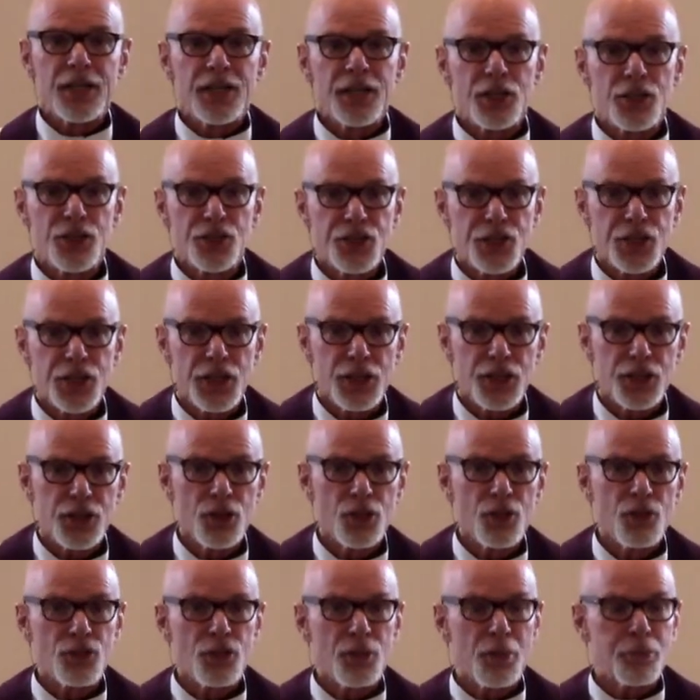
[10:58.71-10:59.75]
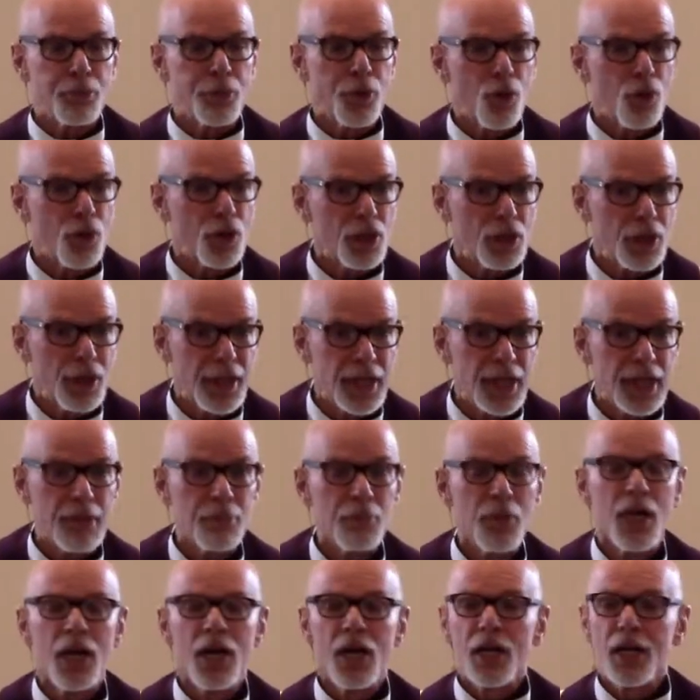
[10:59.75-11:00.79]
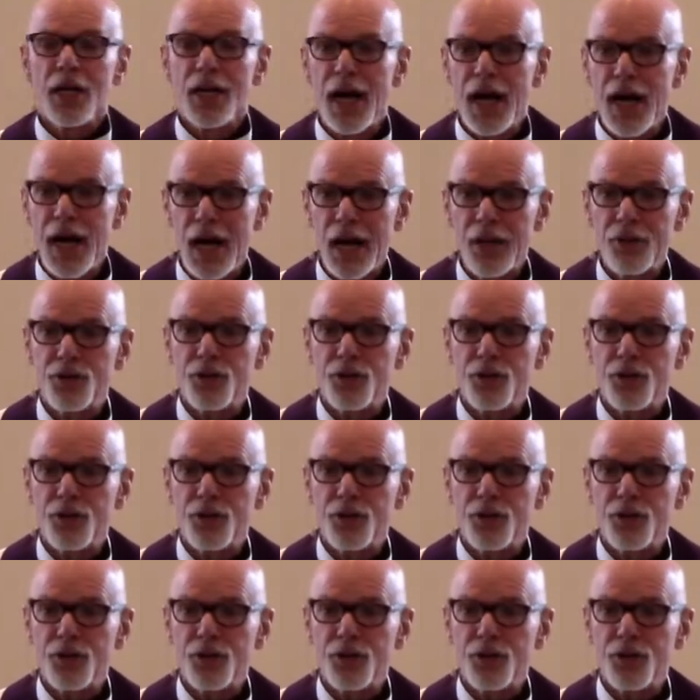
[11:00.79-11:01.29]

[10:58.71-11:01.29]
continue to proclaim God's